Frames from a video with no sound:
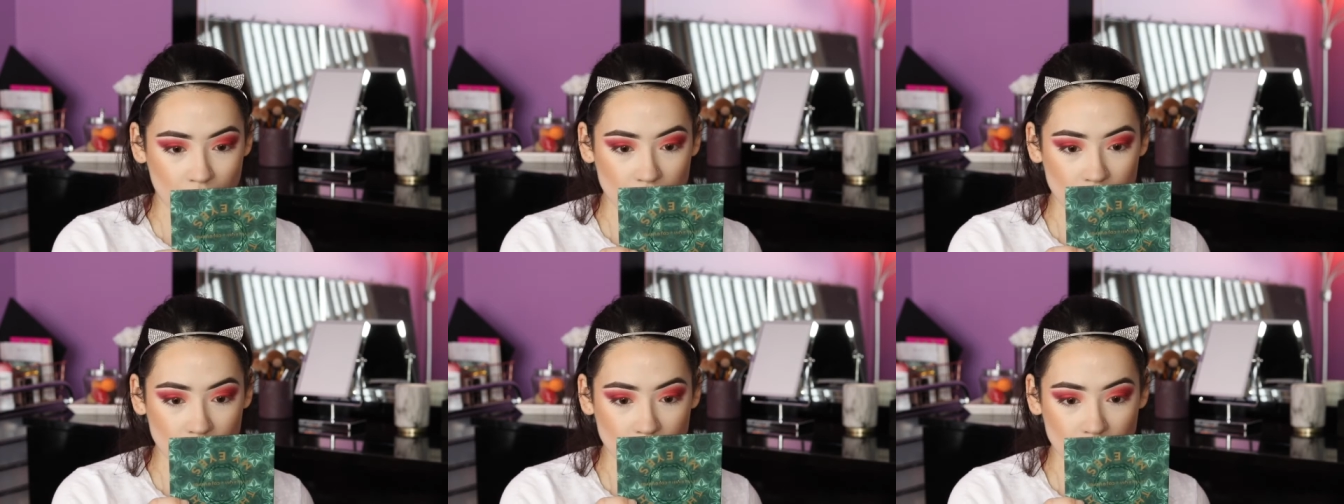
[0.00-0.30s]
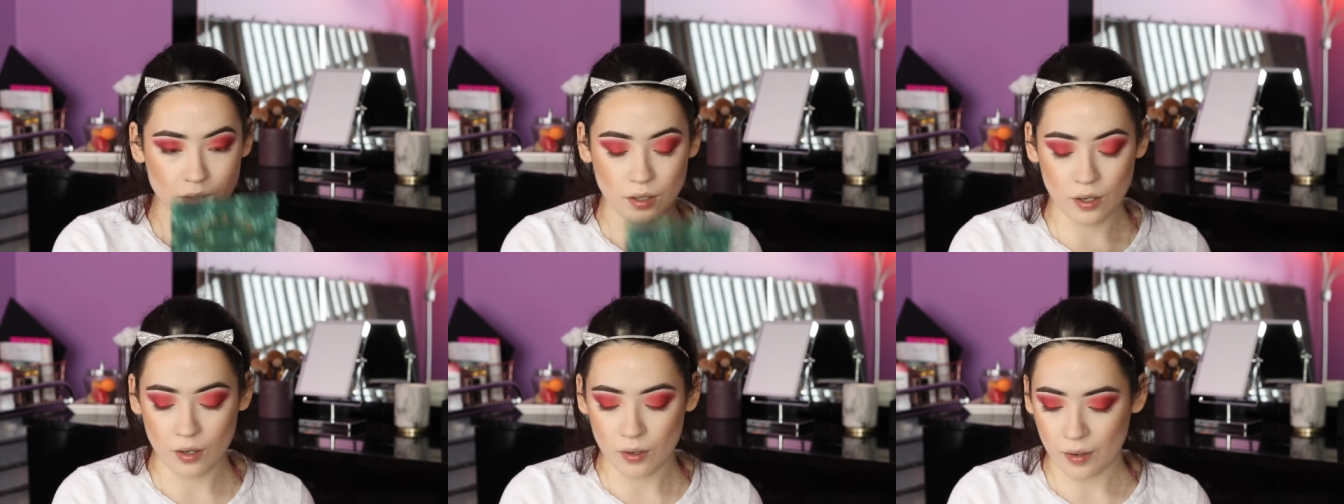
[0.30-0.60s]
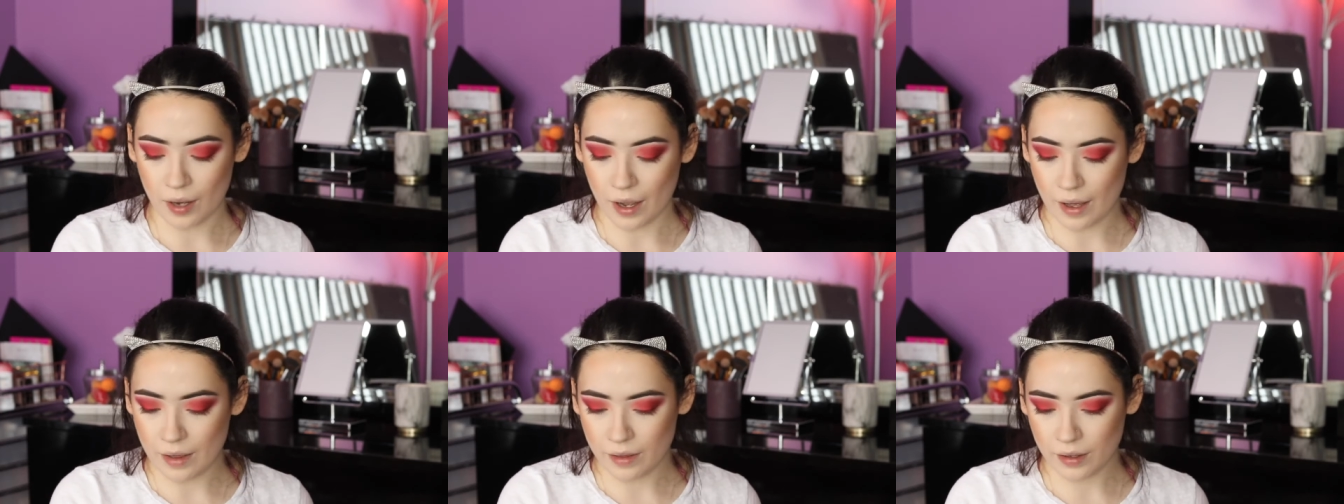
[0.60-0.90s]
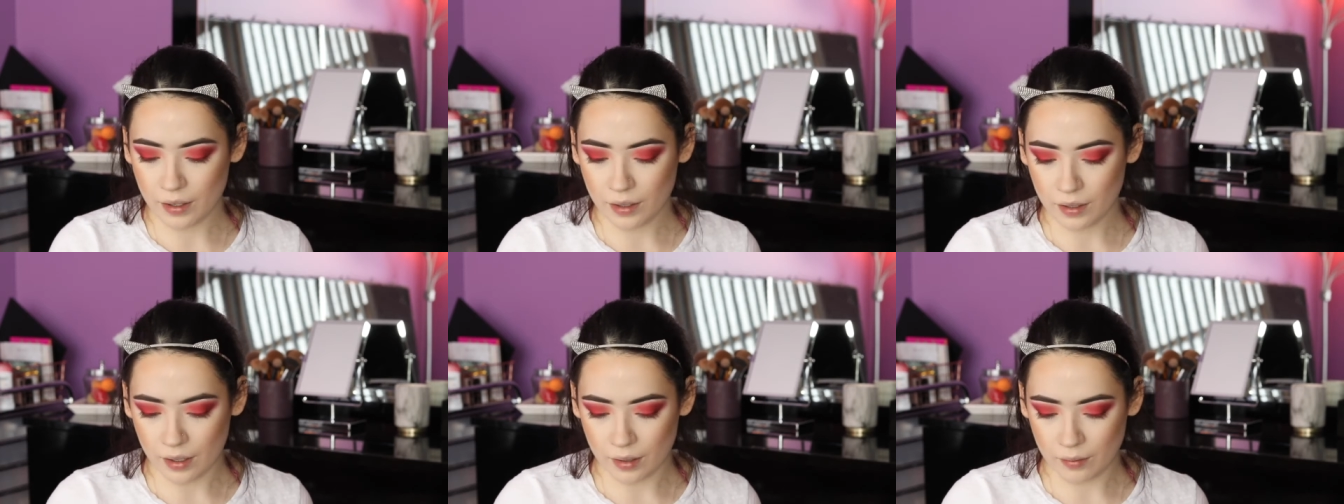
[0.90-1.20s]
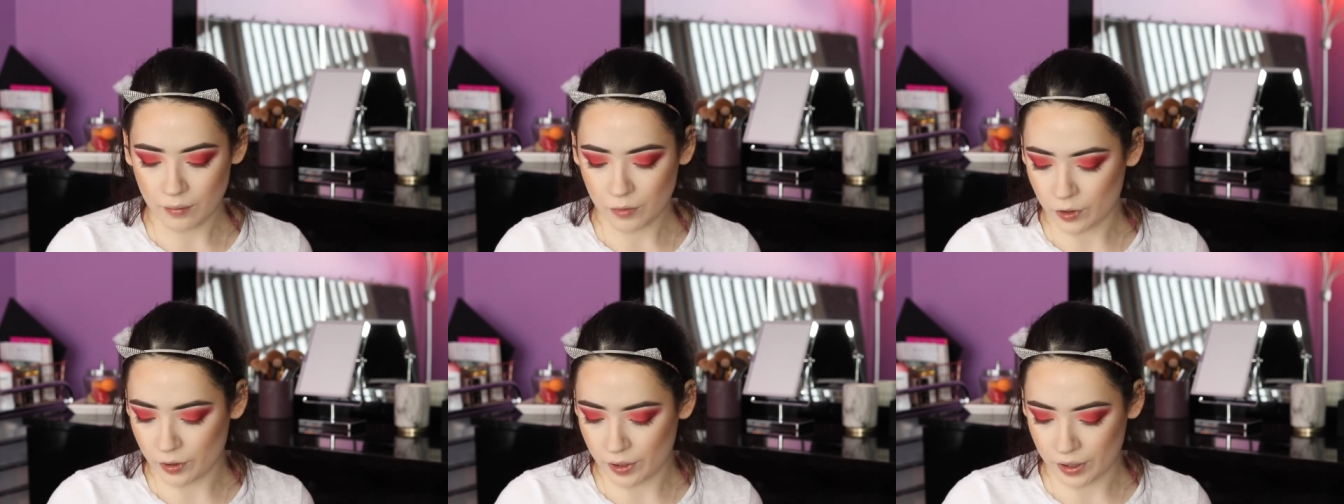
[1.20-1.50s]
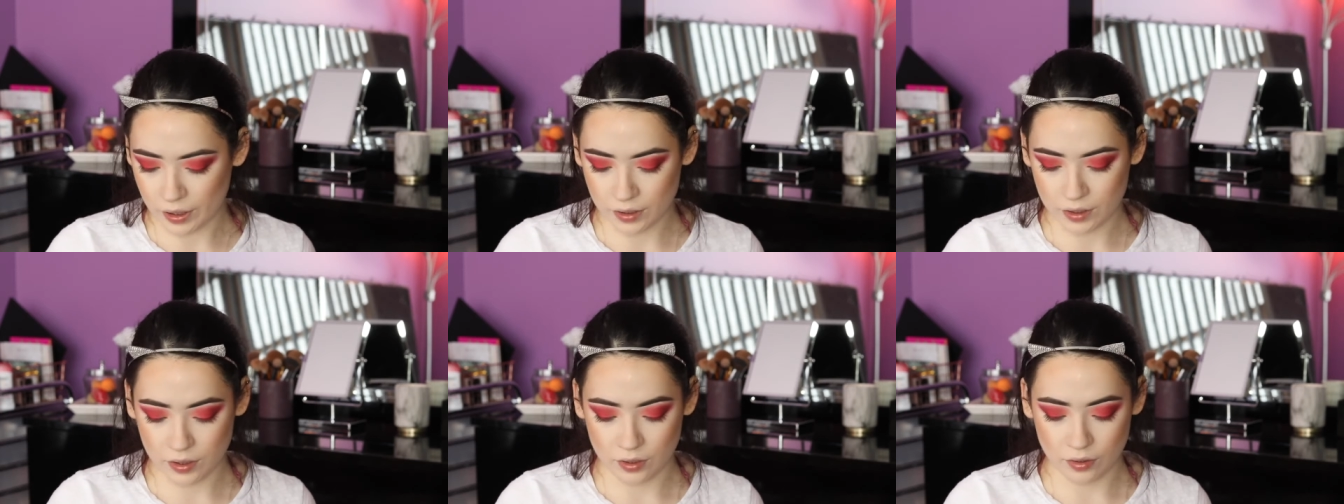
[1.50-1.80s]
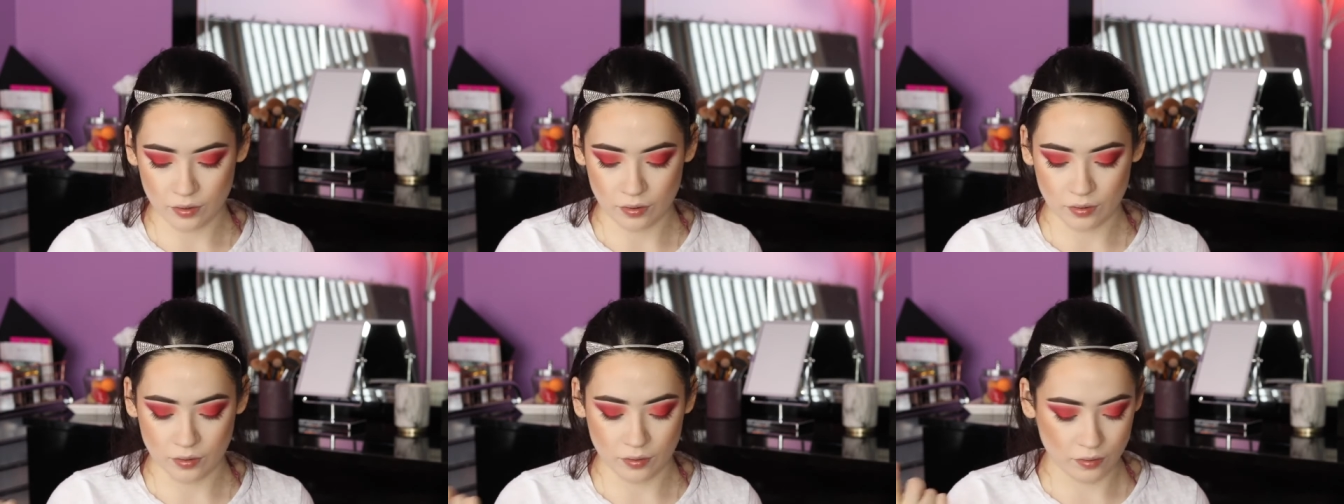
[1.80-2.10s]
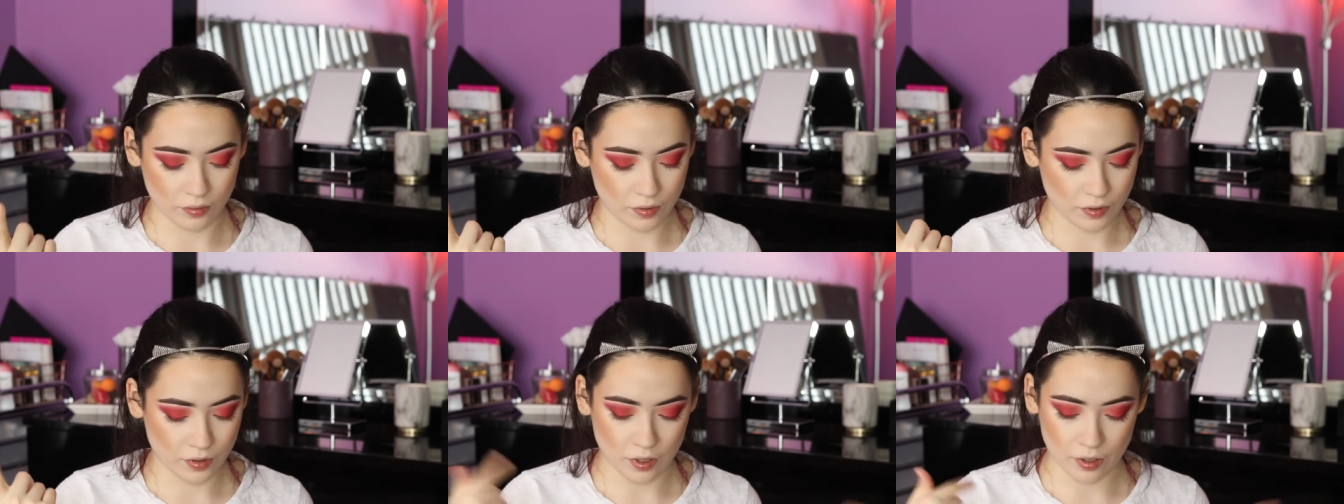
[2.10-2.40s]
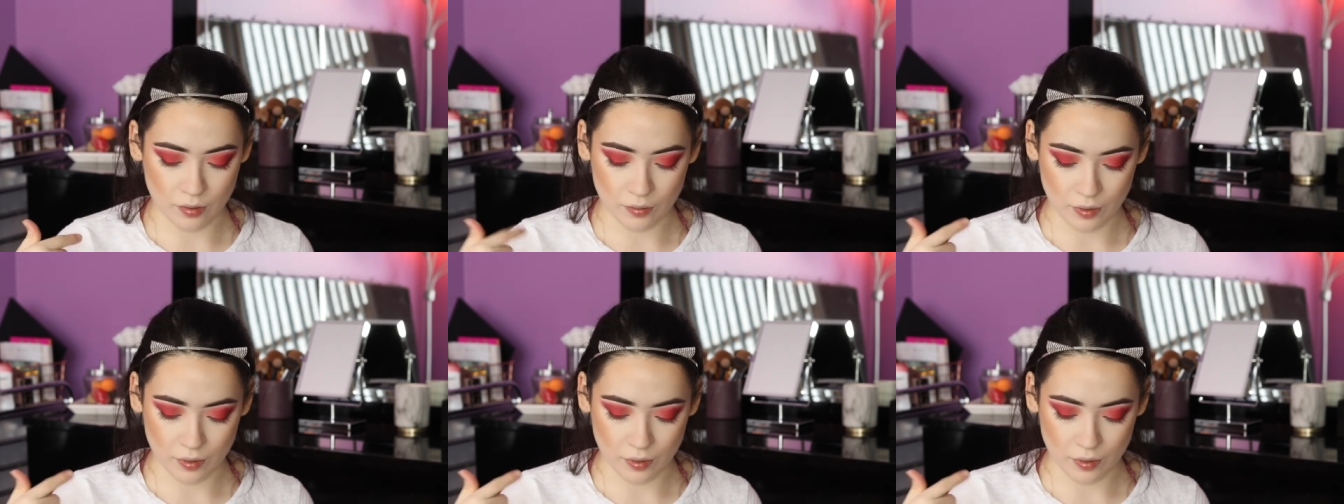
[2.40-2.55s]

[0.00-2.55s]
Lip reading: So I think I'm going to start